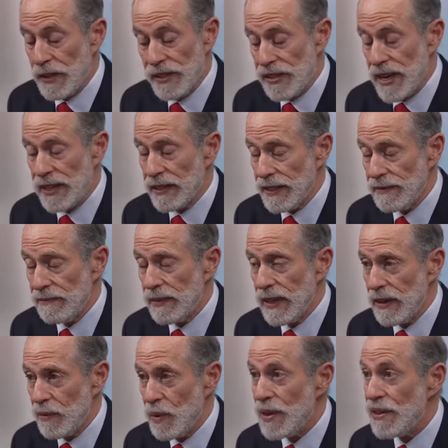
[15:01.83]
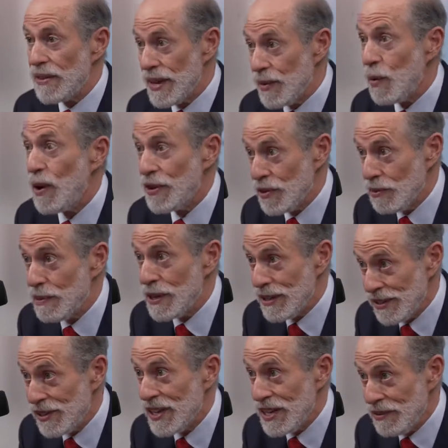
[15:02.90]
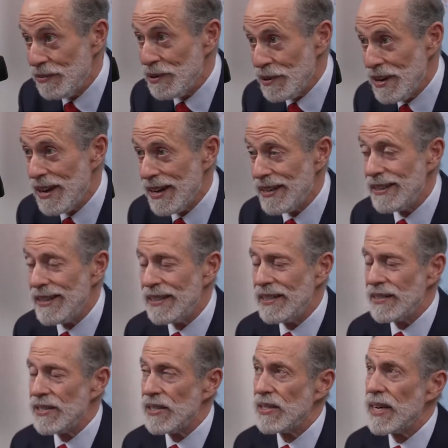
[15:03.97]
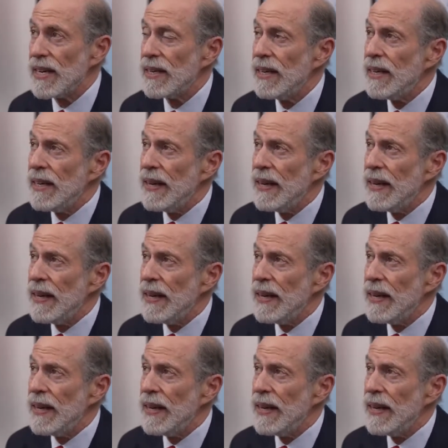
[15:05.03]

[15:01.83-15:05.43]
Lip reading: Exactly. Whether they want to be enslaved or not, needless to say.